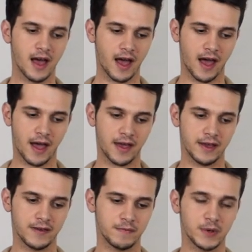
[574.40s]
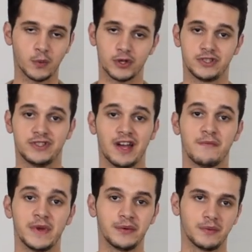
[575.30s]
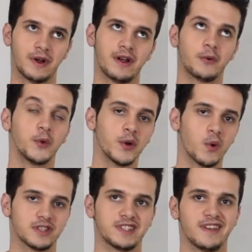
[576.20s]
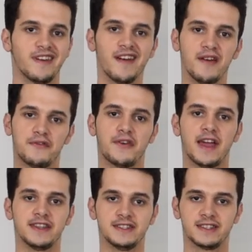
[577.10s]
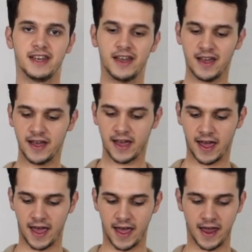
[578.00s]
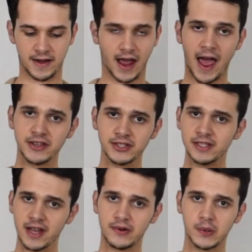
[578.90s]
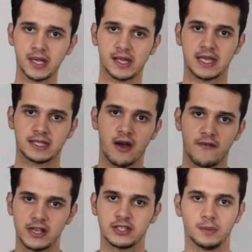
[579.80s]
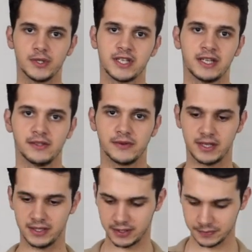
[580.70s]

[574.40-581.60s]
I've been re-watching Friends, and I actually never realized how fashionable Chandler is.